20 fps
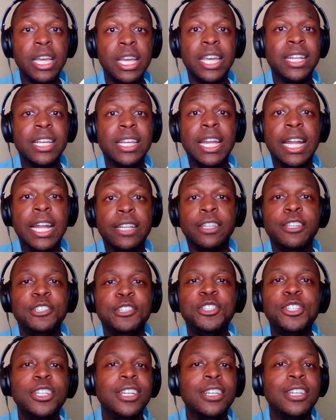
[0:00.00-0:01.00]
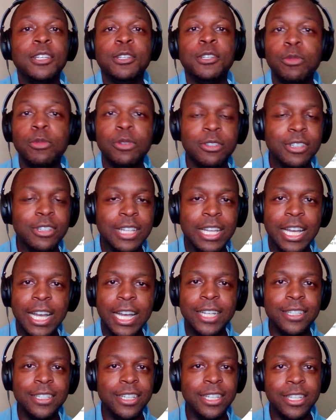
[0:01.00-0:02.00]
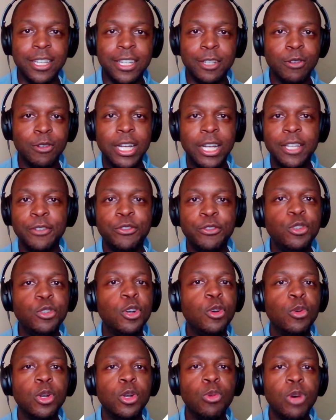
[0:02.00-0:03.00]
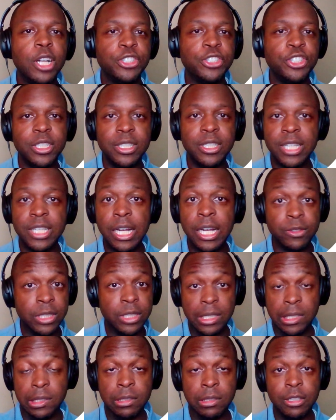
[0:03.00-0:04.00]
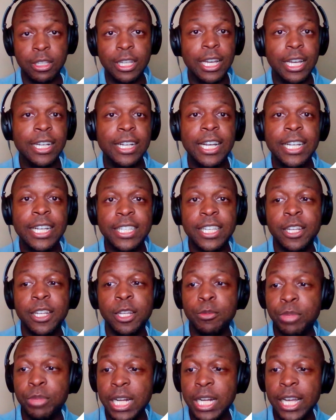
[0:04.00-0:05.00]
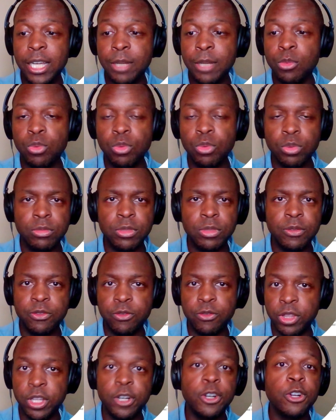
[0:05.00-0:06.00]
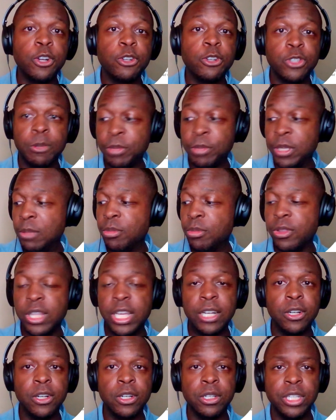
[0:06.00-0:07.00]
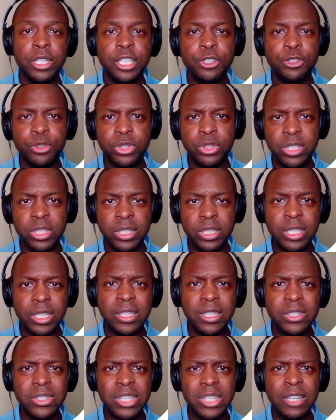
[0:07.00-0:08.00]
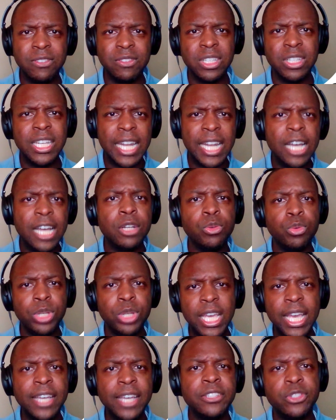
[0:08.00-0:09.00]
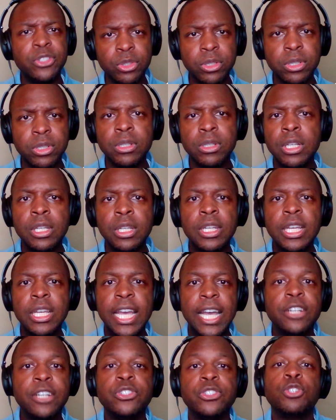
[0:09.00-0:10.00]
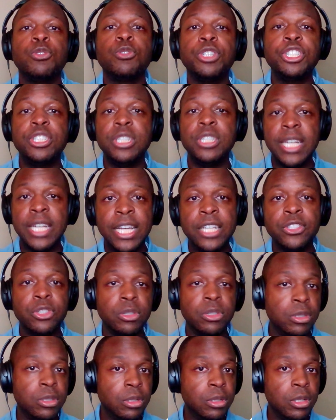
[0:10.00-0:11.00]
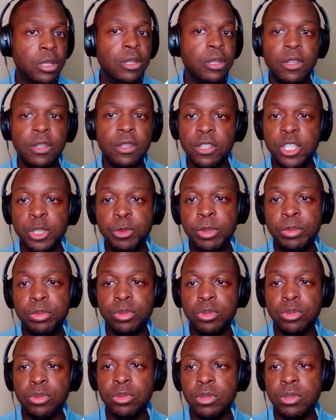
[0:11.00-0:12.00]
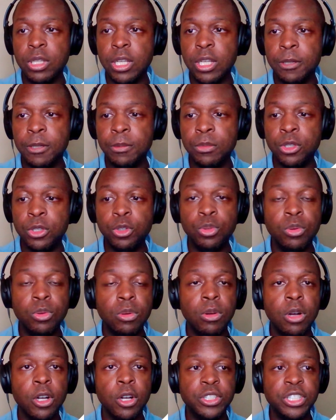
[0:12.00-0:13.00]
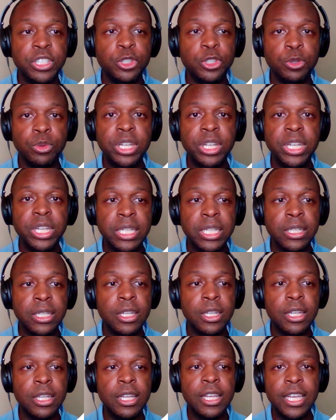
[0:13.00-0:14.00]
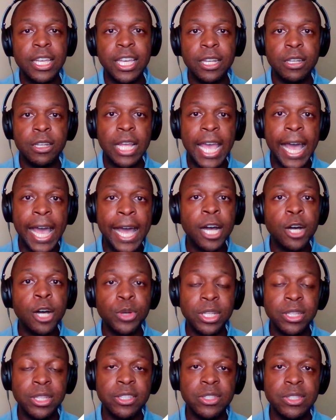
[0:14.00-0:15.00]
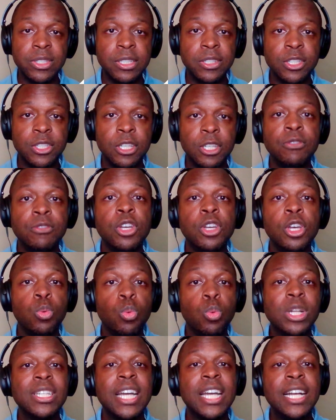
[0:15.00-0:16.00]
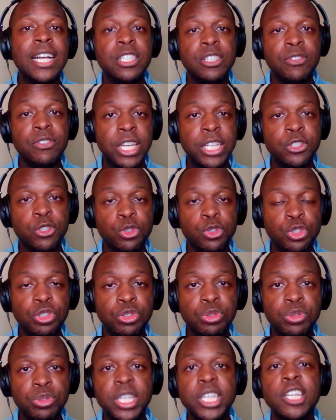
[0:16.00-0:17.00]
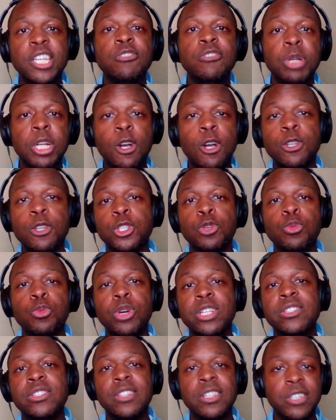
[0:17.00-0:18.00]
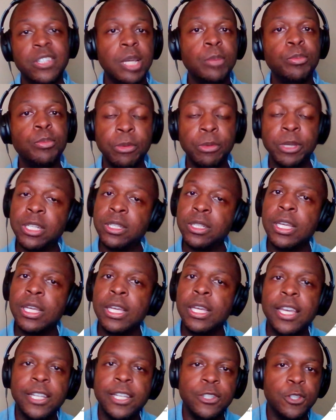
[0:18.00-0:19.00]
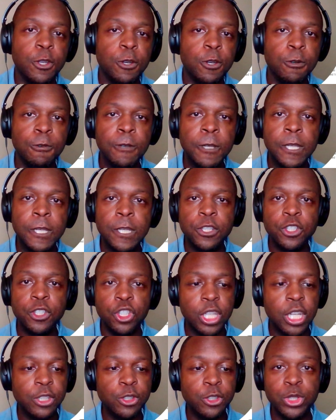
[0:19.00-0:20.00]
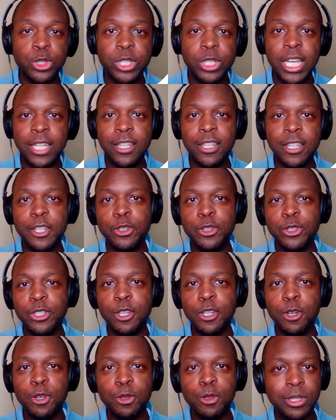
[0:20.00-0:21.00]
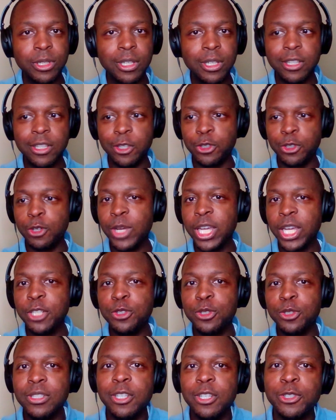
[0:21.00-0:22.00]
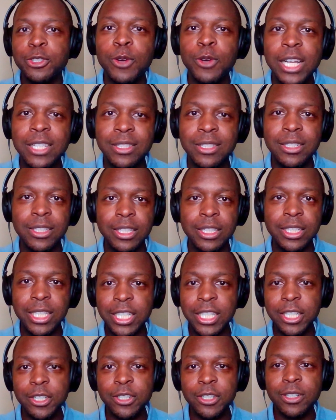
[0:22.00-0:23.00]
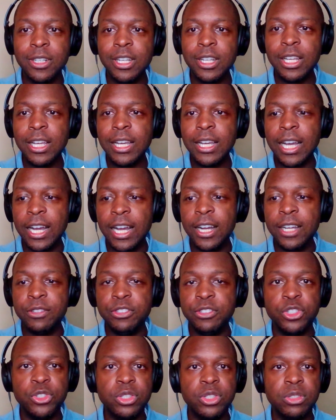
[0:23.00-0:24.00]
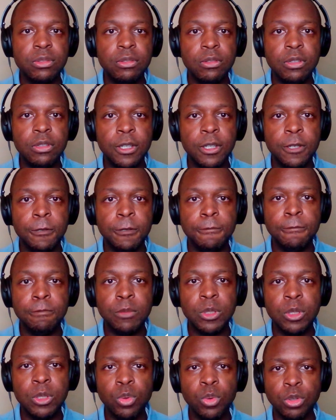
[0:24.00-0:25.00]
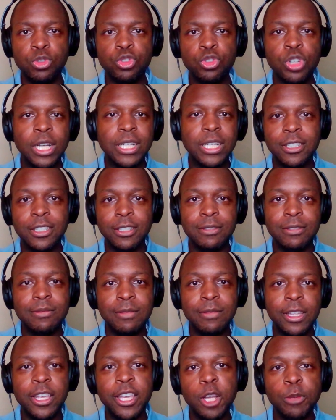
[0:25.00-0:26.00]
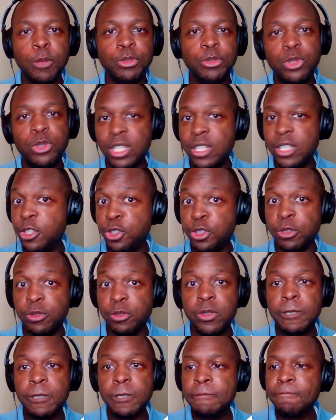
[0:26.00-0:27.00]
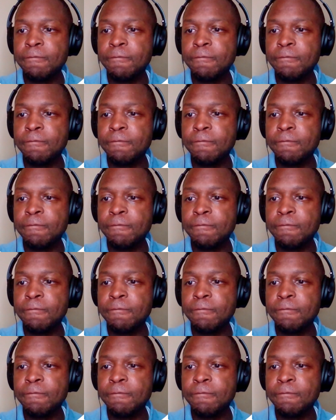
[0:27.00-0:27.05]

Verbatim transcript: And again, I get it, right? If you don't want to watch the entire thing, I, I get it. But I am there are some people that are interested in this kind of thing, and how do we answer? How does a Christian answer these people um, who are disagreeing? And how, in the sense of what kinds of answers do you give, but also what is the temperament? And so, just understand that there is no there's no hatred, there's no hostility here. I, just um, we're trying to help you see the truth.